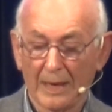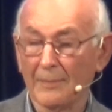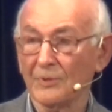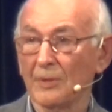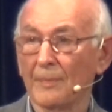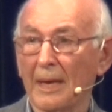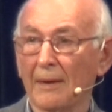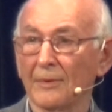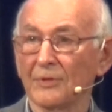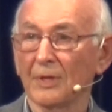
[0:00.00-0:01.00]
Perhaps the
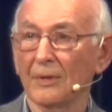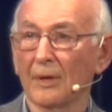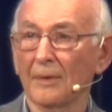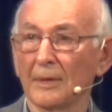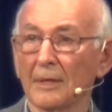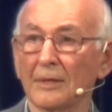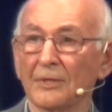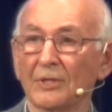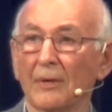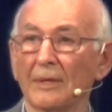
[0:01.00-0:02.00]
parents are not
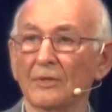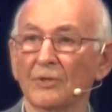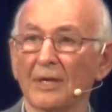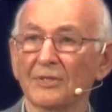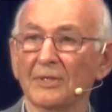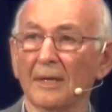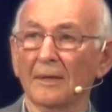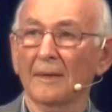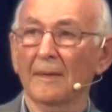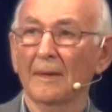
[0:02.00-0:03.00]
self-interested.
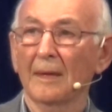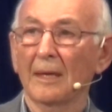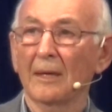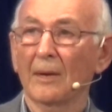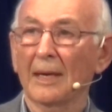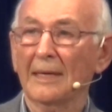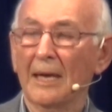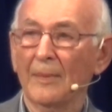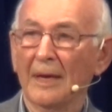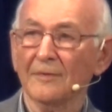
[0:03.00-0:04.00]

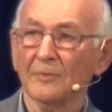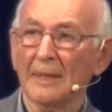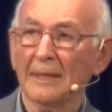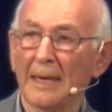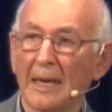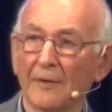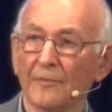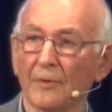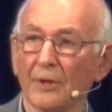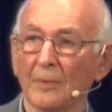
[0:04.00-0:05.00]
Again, we have to be
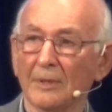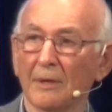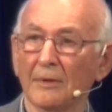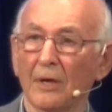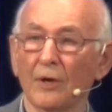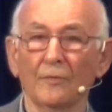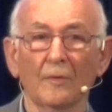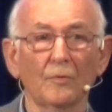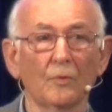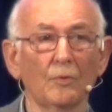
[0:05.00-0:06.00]
careful that we don't
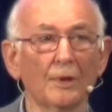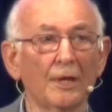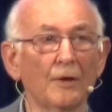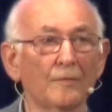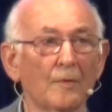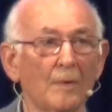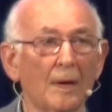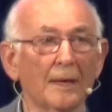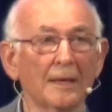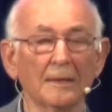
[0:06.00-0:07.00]
overrule and
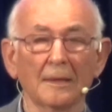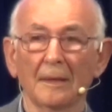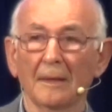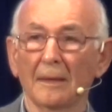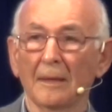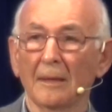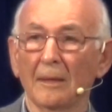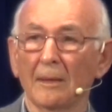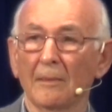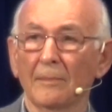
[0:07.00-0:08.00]
override,
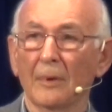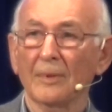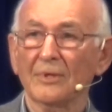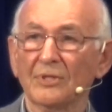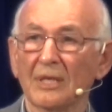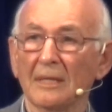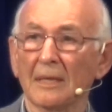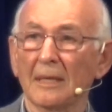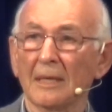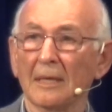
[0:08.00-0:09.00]
but we see
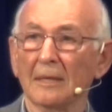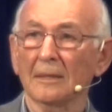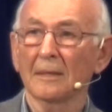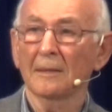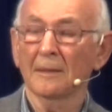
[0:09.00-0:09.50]
the need.